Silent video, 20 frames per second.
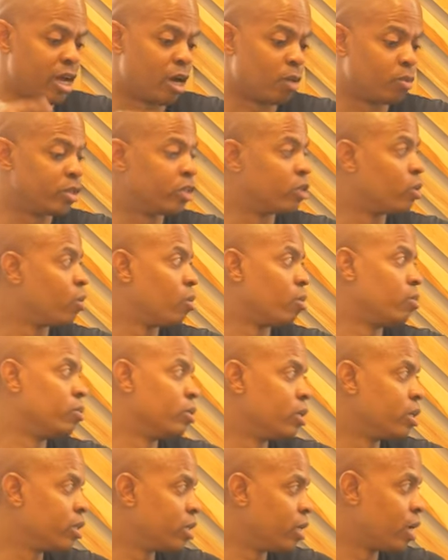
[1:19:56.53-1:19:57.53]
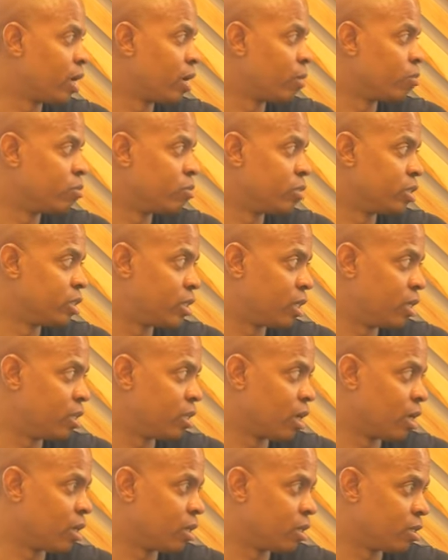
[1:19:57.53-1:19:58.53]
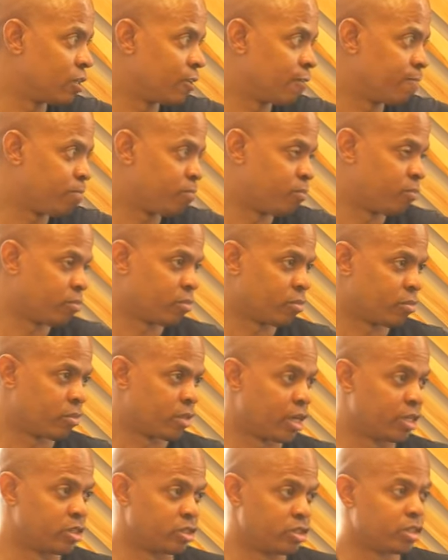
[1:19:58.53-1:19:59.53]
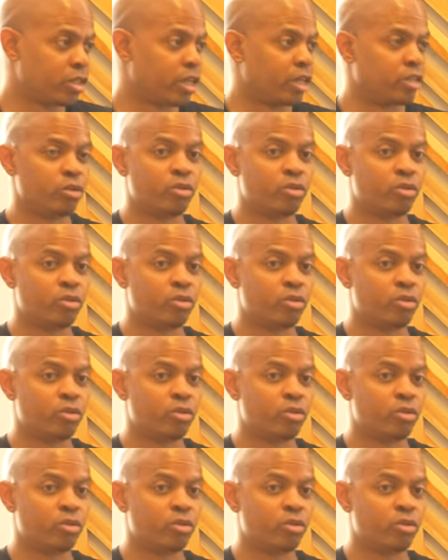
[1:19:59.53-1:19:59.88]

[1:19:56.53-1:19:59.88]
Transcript: Now we know what we're looking at when we see that. And just like